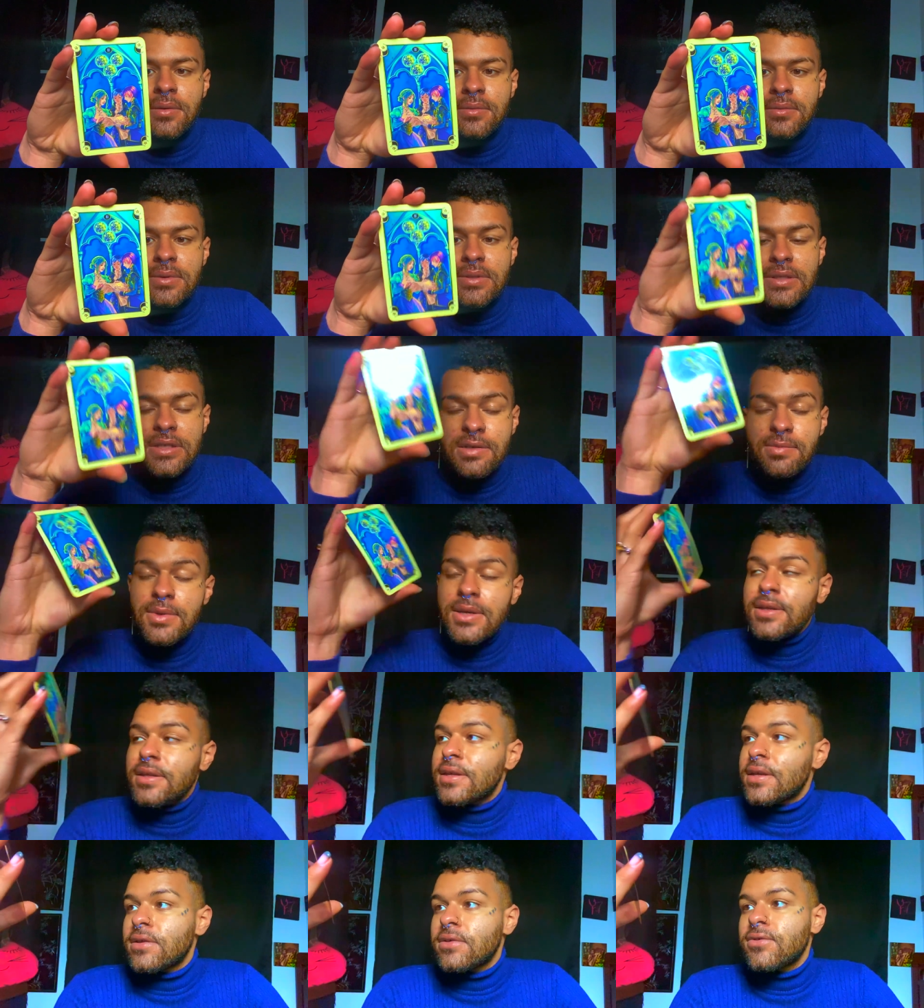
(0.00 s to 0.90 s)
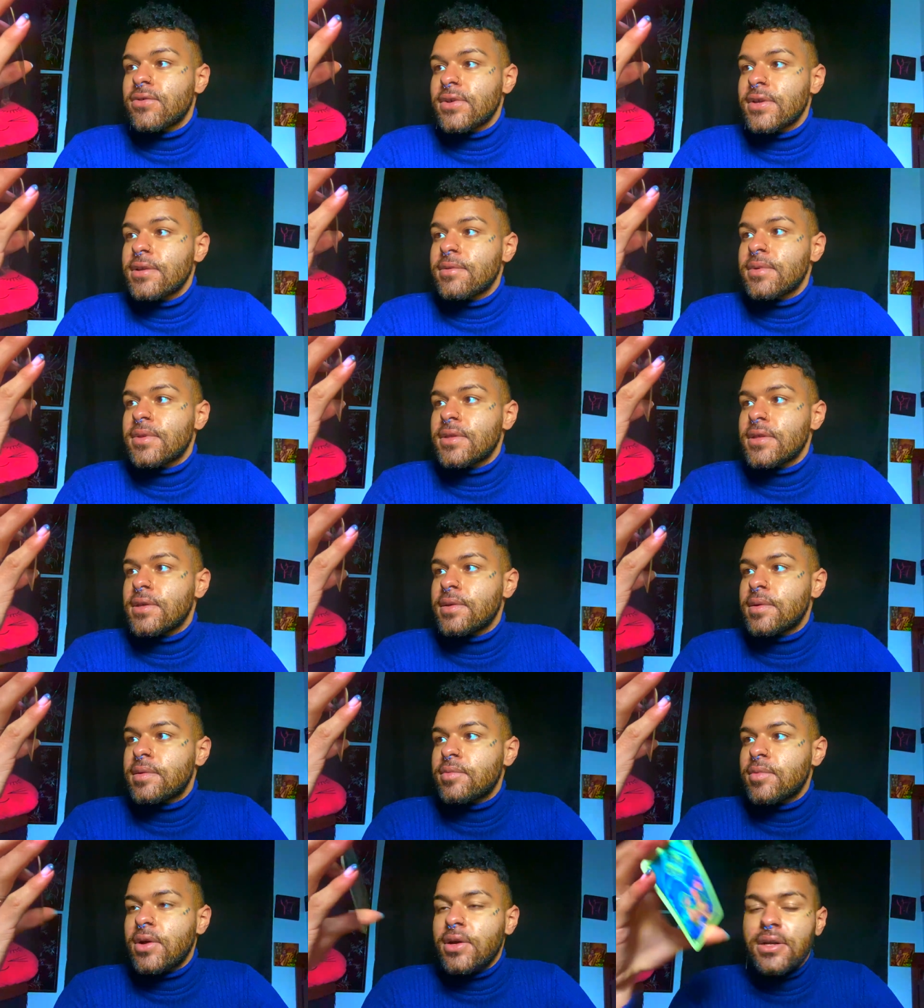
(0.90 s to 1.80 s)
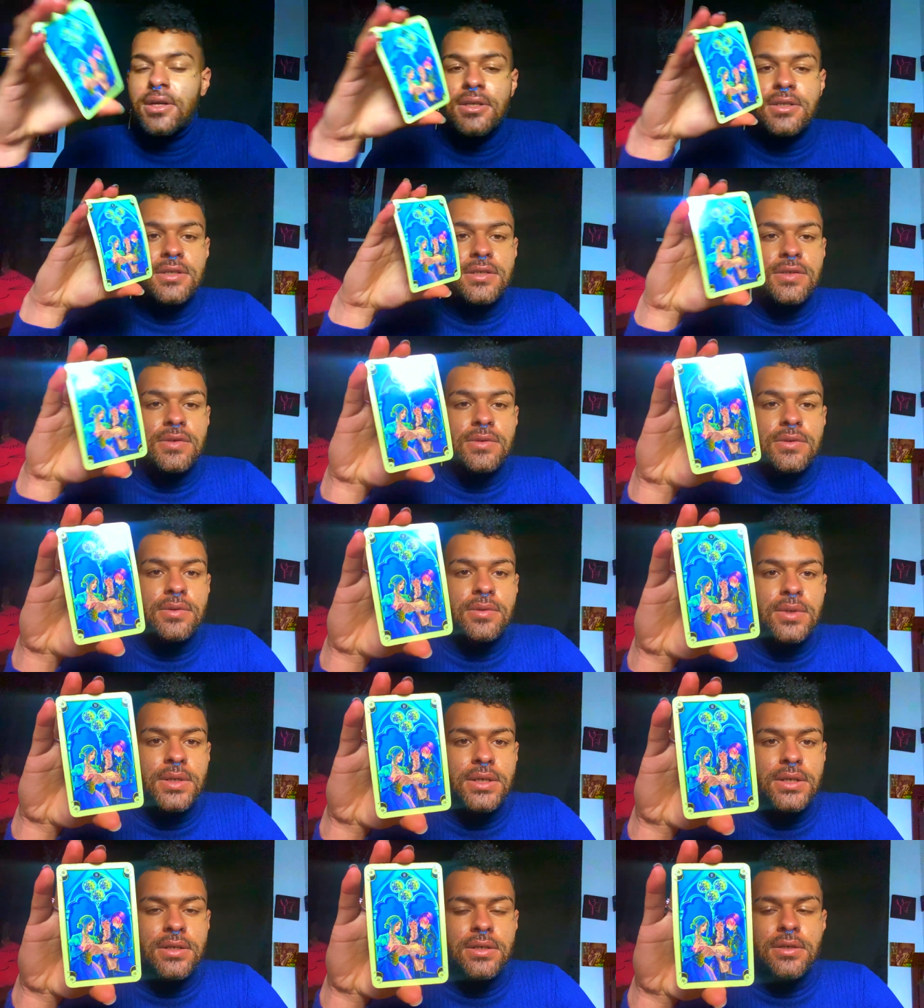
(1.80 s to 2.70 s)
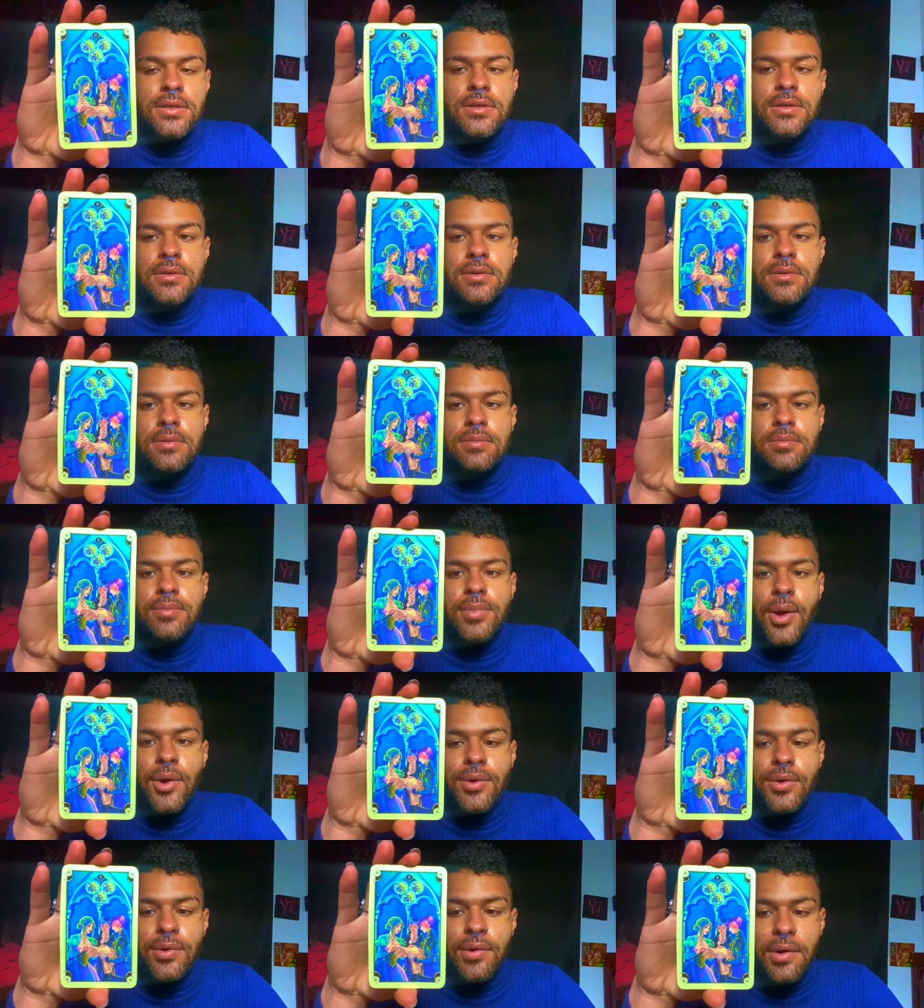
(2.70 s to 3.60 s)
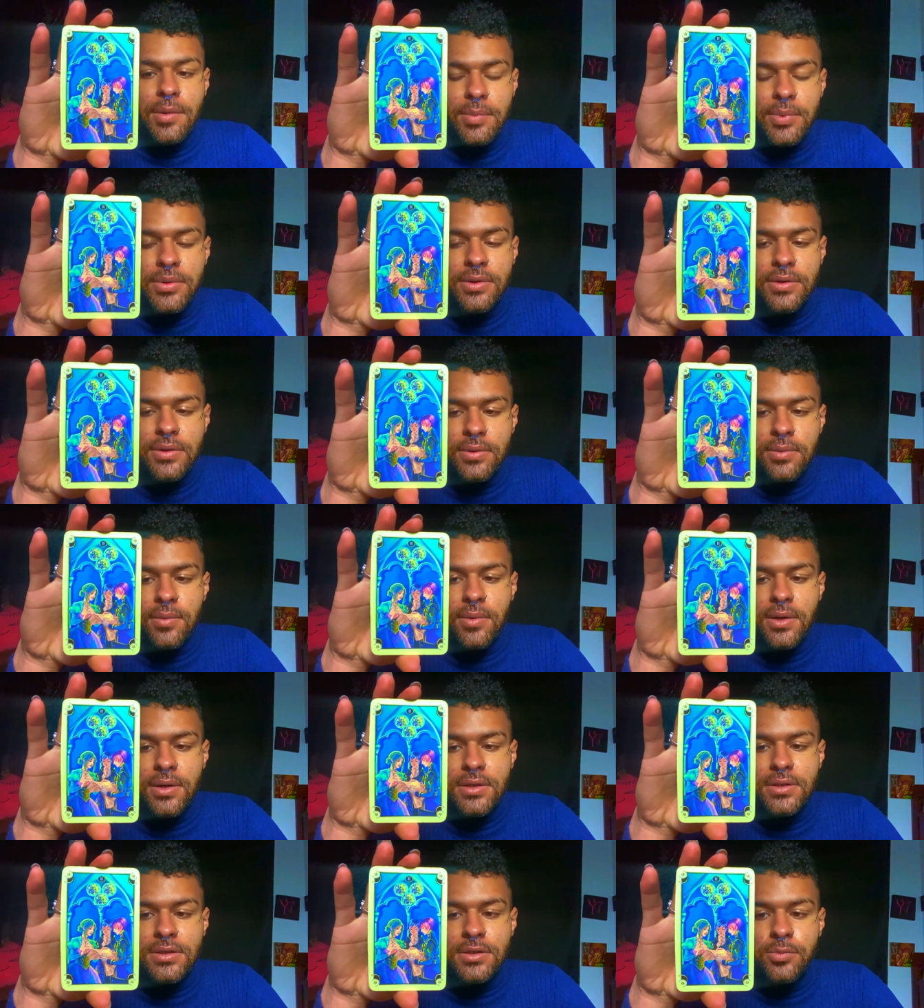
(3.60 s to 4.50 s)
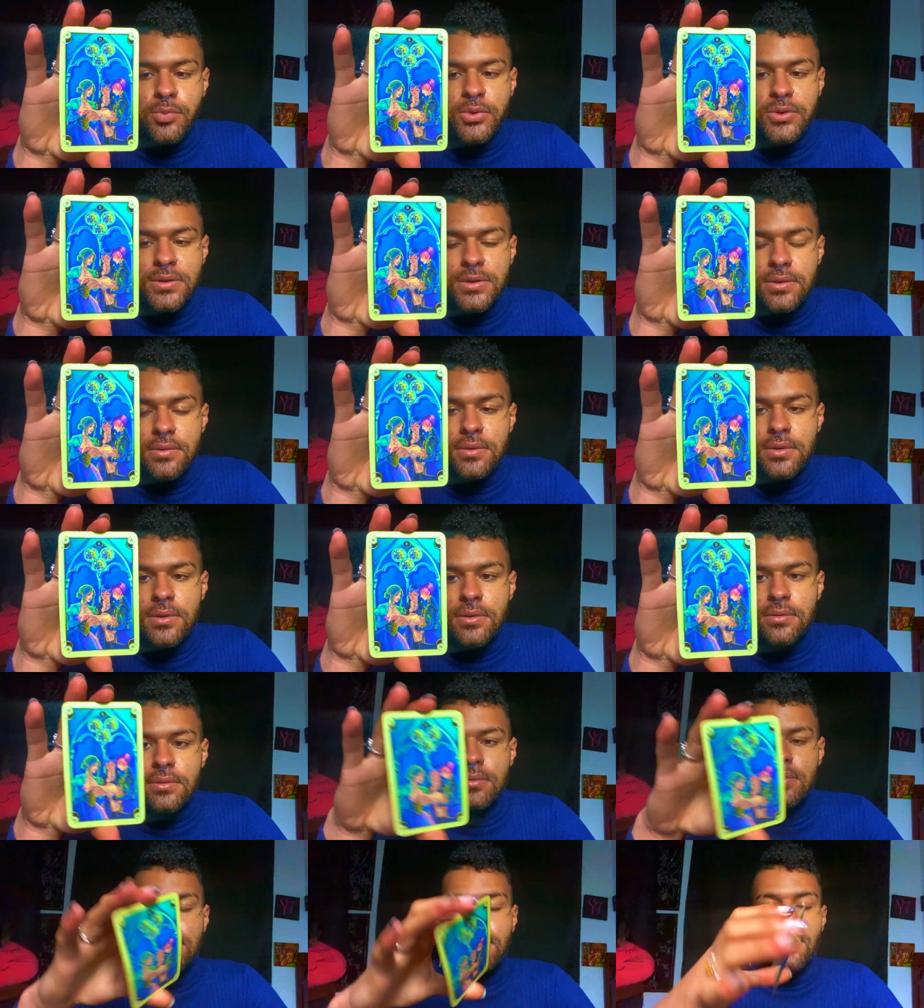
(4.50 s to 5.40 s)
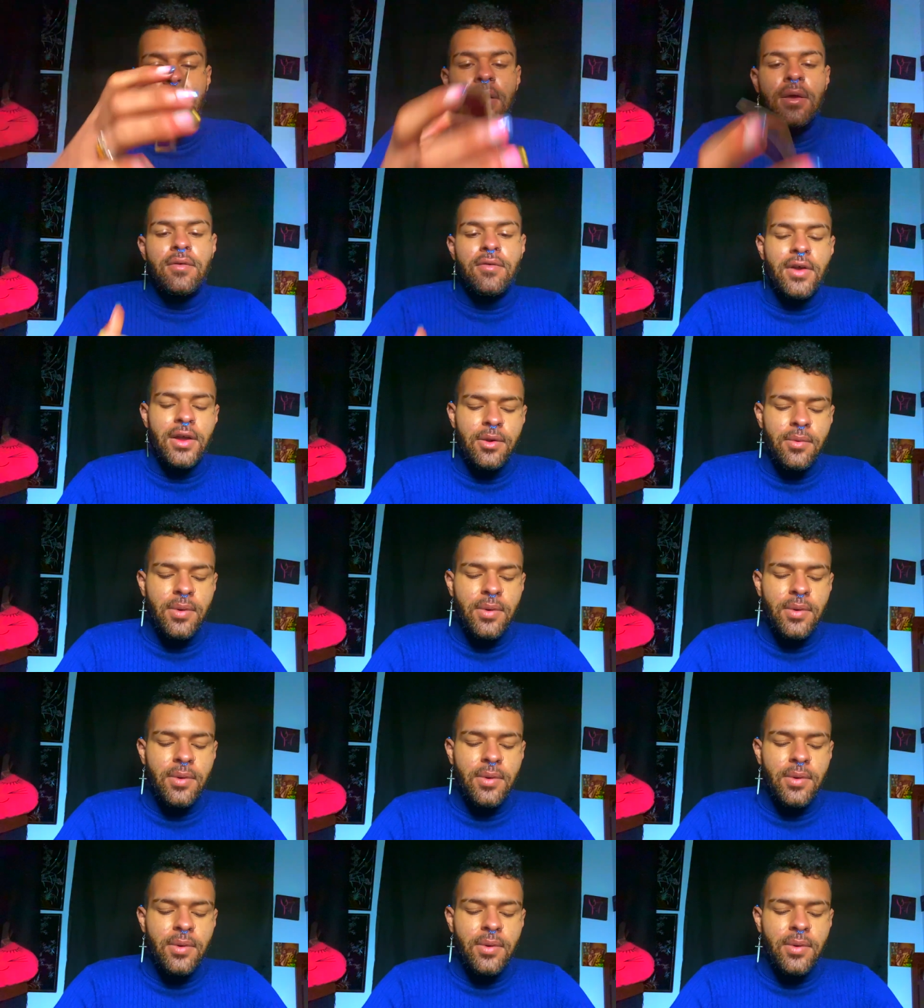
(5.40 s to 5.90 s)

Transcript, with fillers: seemingly agreeing with you and wanting to uh, partner up with you, wanting to pursue you, right?